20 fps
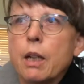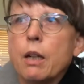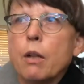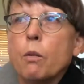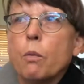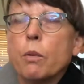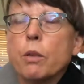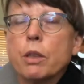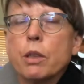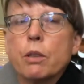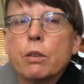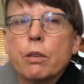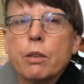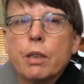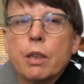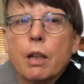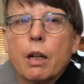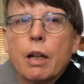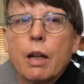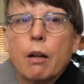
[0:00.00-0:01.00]
Well, as it turns
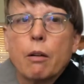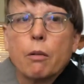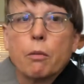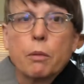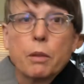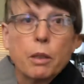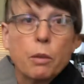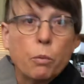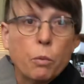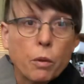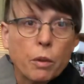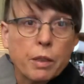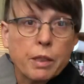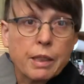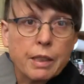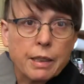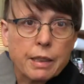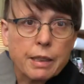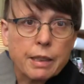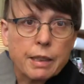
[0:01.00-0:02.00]
out, how it really works
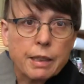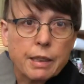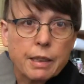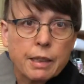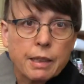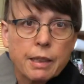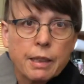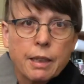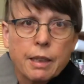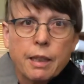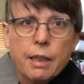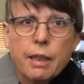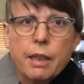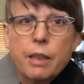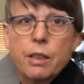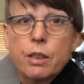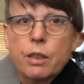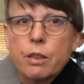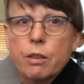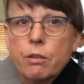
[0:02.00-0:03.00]
is
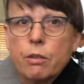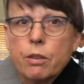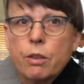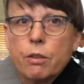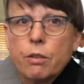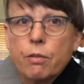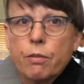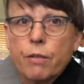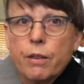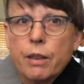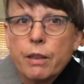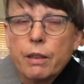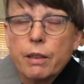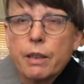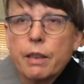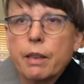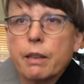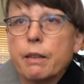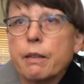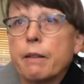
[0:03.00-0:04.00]
as soon as you're
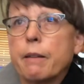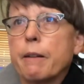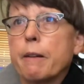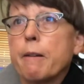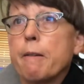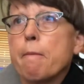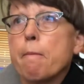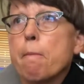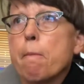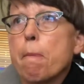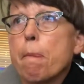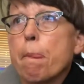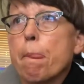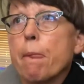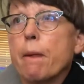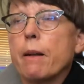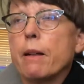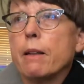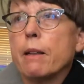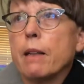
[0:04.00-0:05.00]
feeling
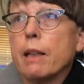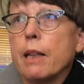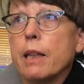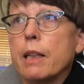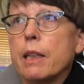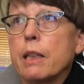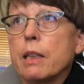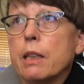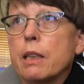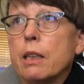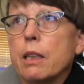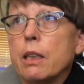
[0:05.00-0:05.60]
like